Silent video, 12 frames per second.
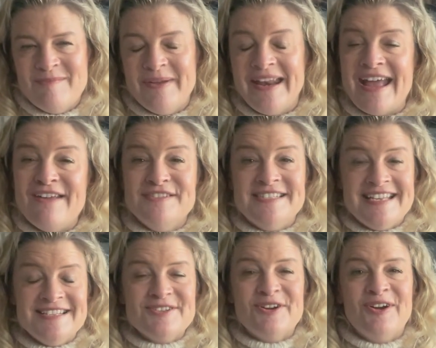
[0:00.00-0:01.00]
But I've
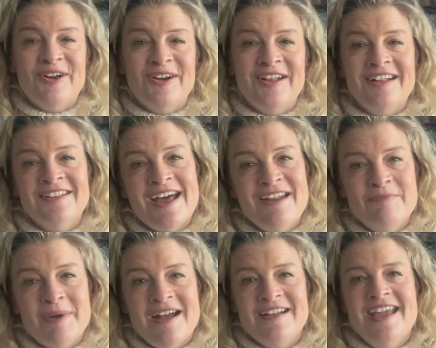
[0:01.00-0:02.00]
since heard a lot of
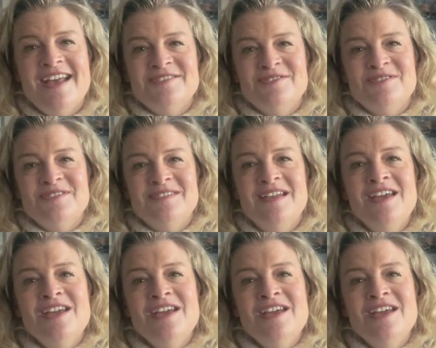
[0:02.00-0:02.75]
podcasters